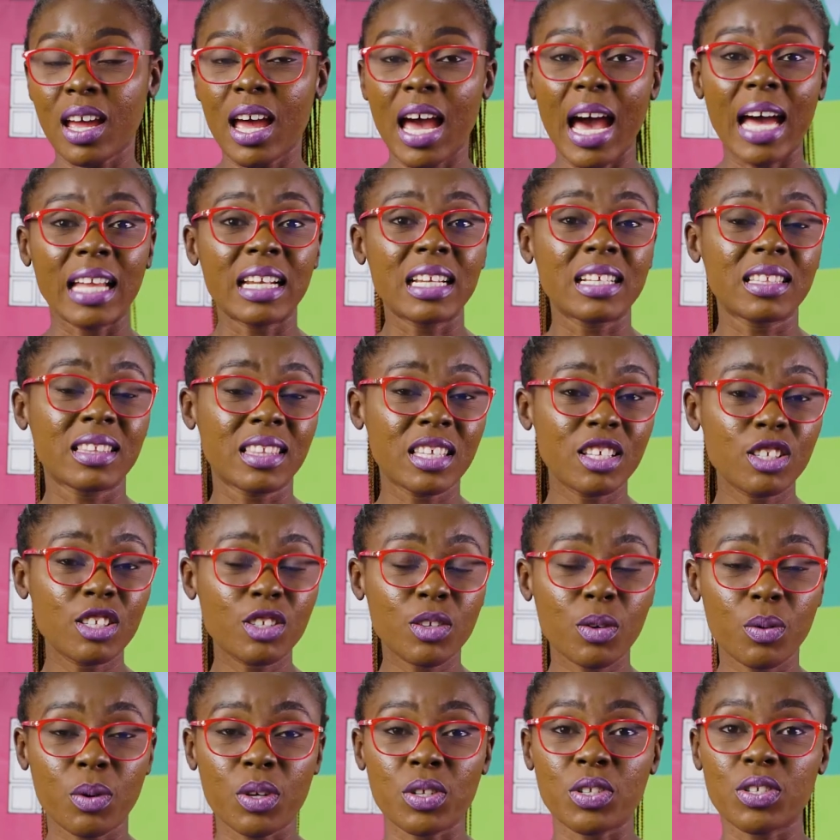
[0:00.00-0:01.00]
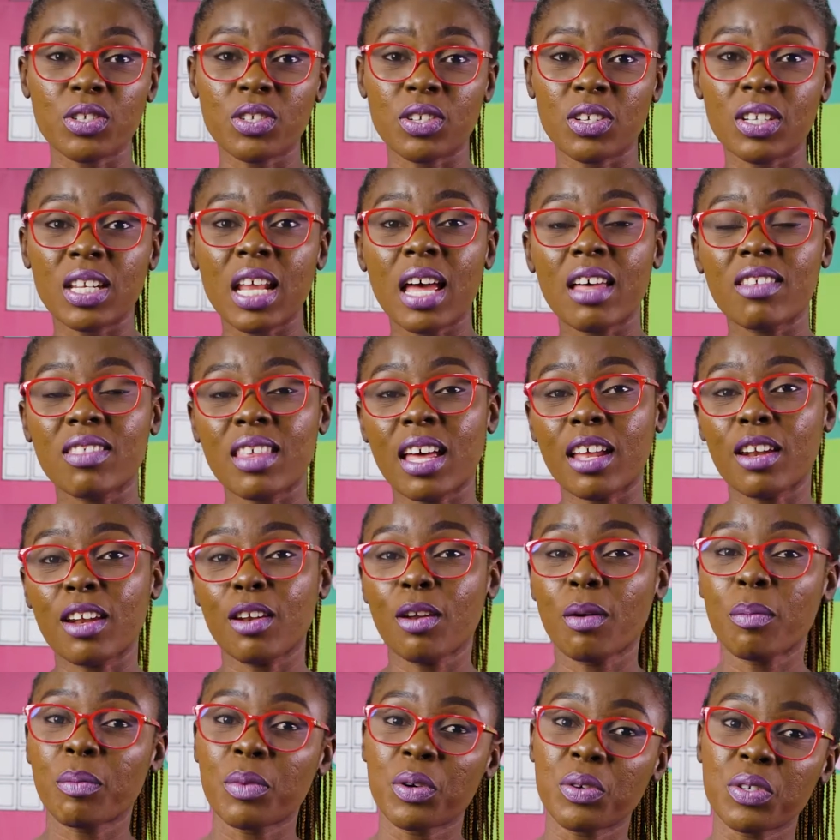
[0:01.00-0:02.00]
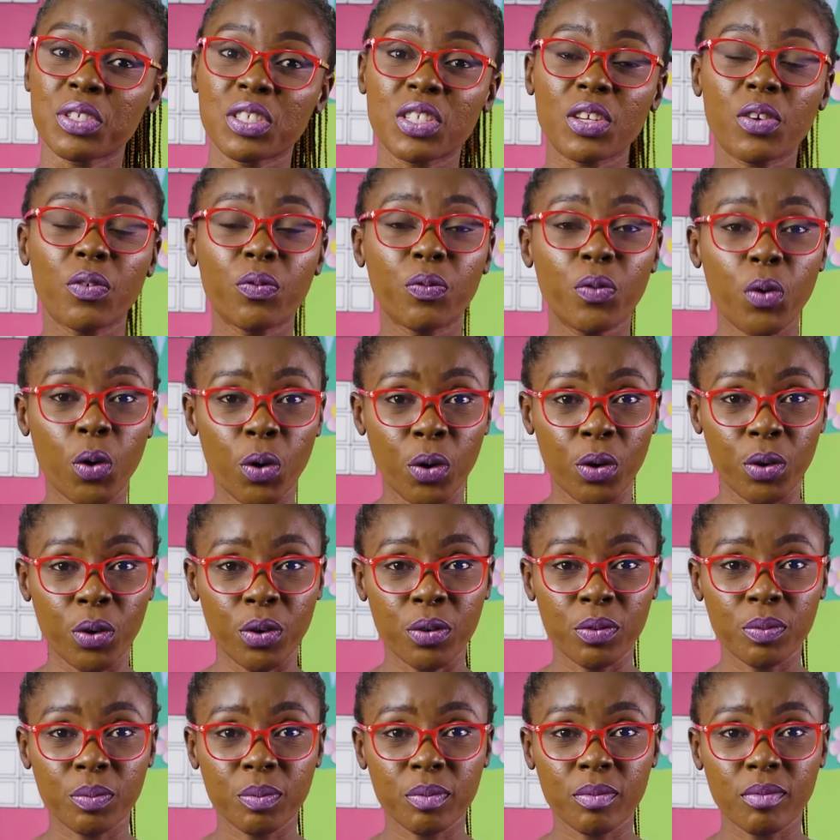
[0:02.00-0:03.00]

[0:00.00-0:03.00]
And in this question, that number is 4.